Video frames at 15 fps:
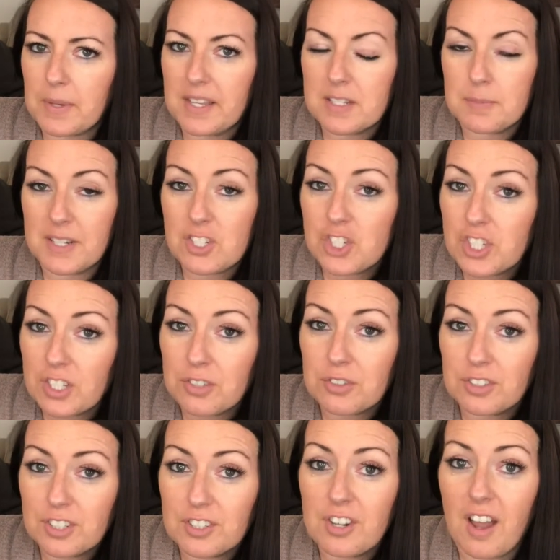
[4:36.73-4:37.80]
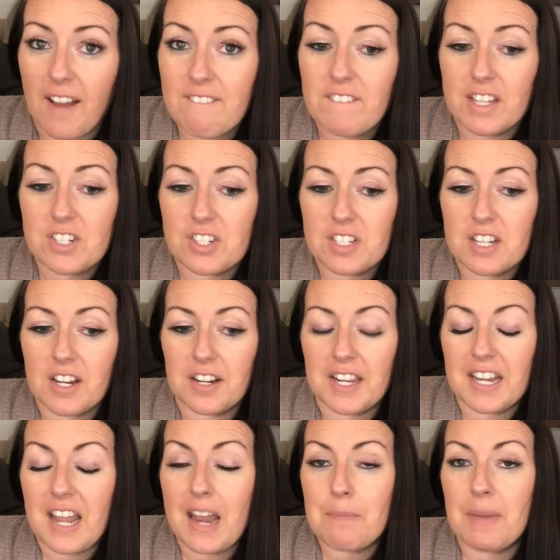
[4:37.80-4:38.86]
Because my children are not
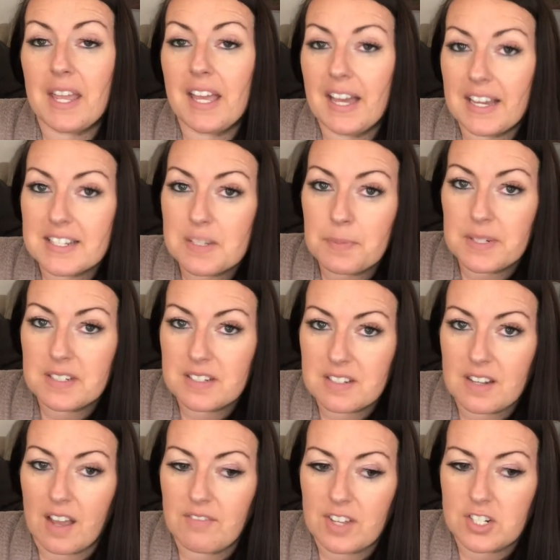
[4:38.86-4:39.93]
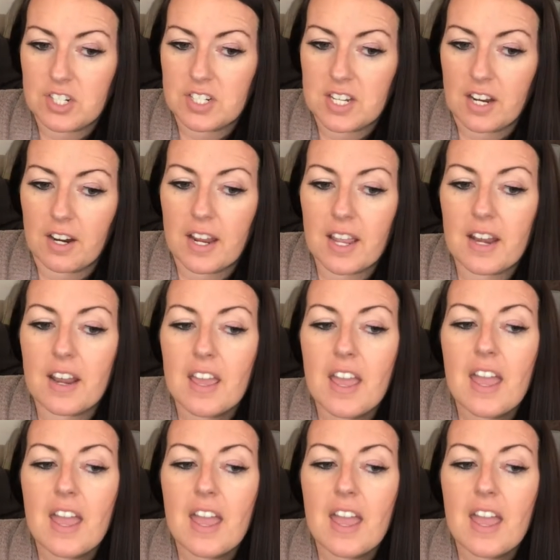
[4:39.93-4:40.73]
vegetarian and my husband is not vegetarian.